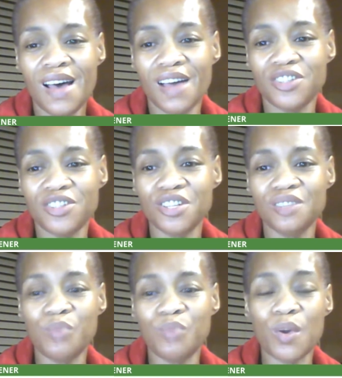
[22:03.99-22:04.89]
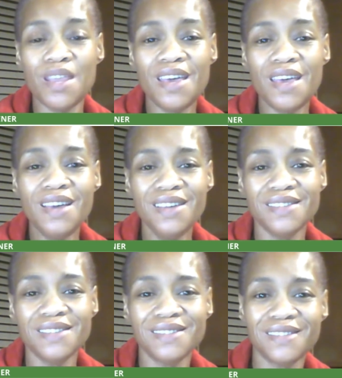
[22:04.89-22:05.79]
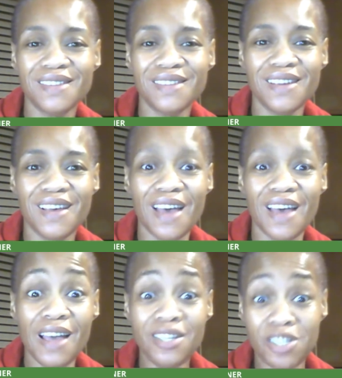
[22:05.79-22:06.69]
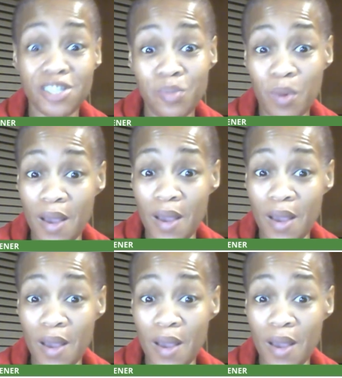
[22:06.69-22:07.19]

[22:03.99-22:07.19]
she's breathing and she praying.